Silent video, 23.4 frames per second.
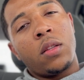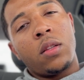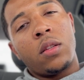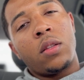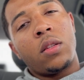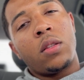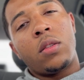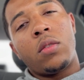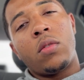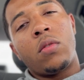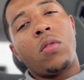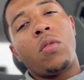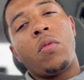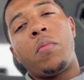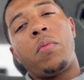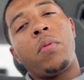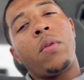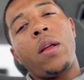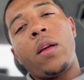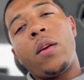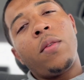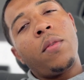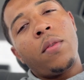So don't
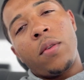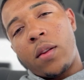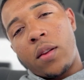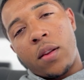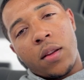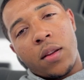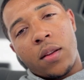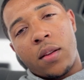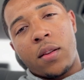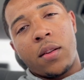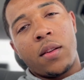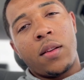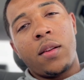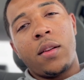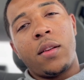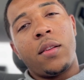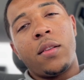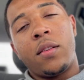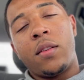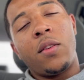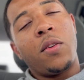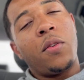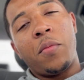play with it.
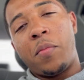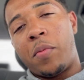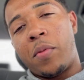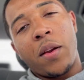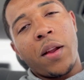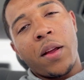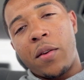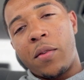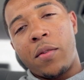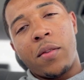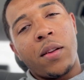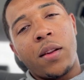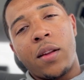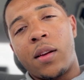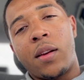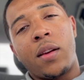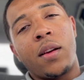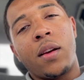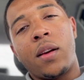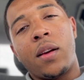Don't play with it, cuz.